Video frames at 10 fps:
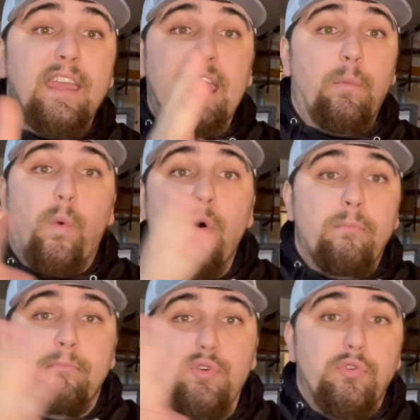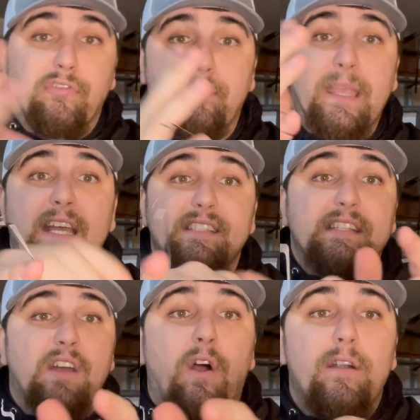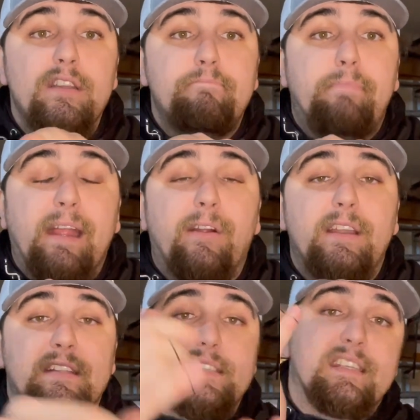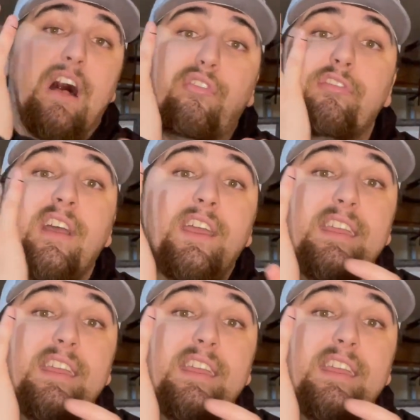it won't move because it's already buried itself